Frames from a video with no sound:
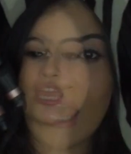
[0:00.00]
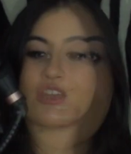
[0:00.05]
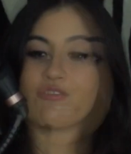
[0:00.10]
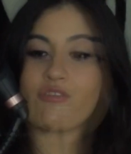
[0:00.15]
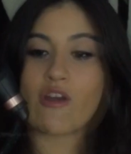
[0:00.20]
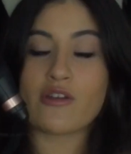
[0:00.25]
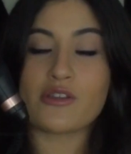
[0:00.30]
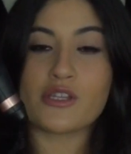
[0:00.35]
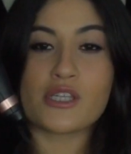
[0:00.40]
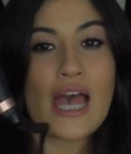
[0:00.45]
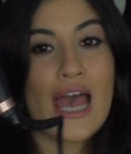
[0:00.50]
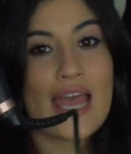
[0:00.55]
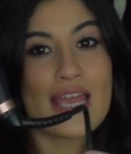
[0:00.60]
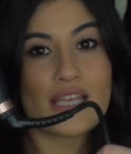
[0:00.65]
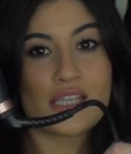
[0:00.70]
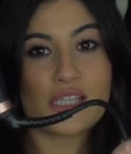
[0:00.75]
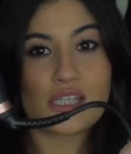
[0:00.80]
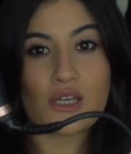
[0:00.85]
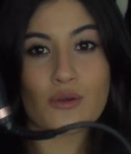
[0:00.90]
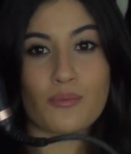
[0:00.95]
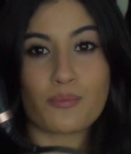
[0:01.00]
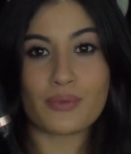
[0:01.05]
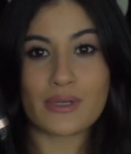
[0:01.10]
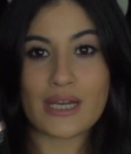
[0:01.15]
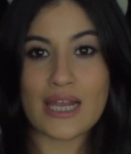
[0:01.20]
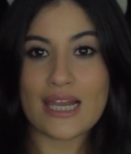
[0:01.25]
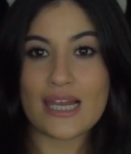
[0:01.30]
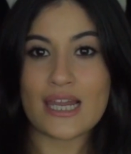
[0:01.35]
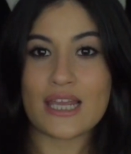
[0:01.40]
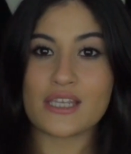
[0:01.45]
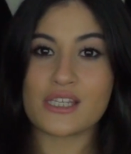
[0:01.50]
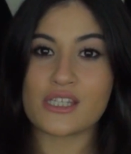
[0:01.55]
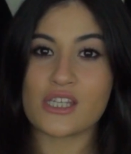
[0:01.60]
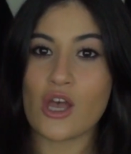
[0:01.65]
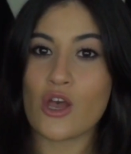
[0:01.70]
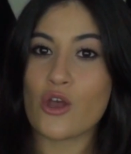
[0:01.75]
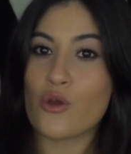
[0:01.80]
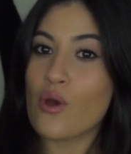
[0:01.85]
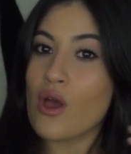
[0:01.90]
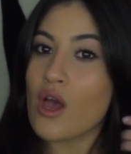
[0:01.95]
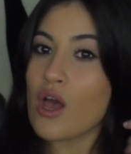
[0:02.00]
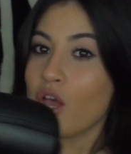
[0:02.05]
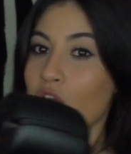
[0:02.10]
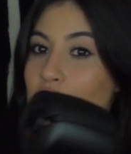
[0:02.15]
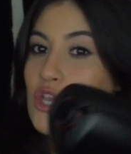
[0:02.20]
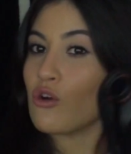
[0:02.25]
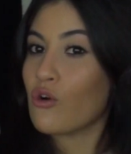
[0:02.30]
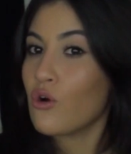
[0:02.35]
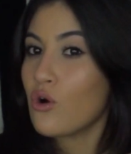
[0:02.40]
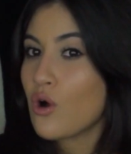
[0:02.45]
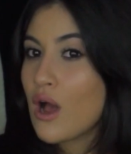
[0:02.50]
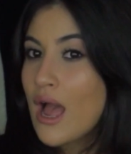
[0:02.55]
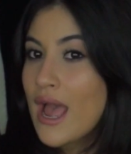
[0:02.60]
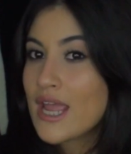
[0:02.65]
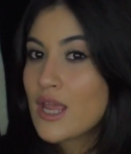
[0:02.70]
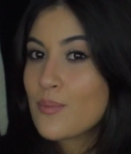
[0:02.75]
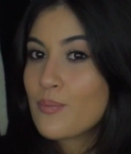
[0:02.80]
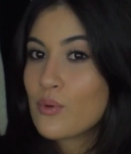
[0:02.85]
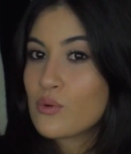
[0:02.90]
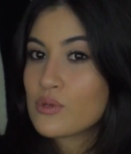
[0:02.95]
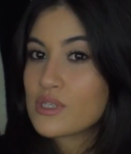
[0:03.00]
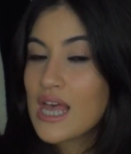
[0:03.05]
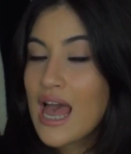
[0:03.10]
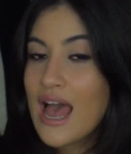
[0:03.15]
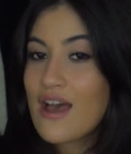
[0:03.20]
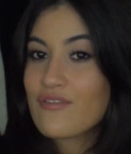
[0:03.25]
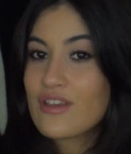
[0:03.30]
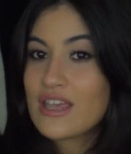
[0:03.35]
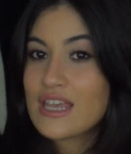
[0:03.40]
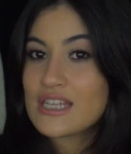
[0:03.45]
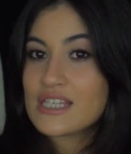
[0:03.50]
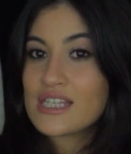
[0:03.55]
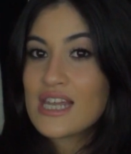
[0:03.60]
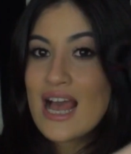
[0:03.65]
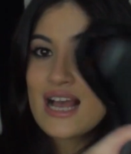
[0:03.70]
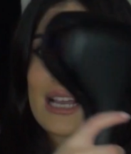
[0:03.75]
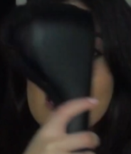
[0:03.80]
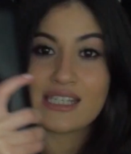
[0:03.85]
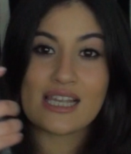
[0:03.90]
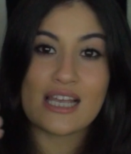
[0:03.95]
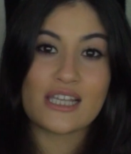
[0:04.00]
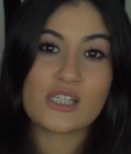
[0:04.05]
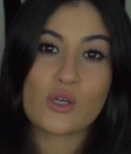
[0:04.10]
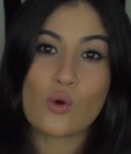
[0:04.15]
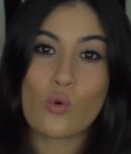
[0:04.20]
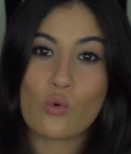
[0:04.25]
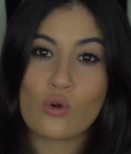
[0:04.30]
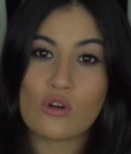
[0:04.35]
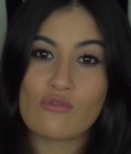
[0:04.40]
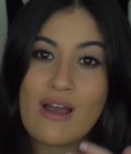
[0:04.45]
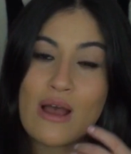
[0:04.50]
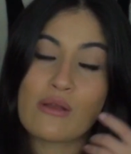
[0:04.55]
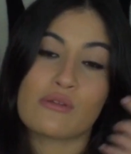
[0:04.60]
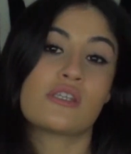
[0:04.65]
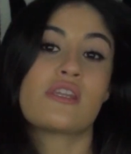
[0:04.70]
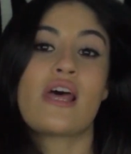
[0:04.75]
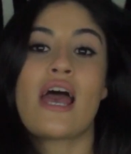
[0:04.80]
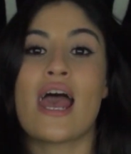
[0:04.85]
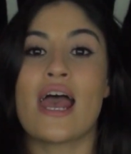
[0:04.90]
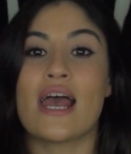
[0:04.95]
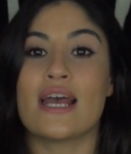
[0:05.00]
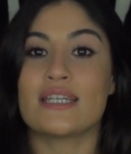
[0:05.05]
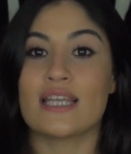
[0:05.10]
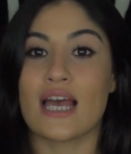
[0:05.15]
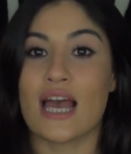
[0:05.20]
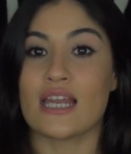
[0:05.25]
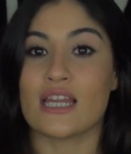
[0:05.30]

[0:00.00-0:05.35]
It rotates completely, so you're able to have easy access all around the head,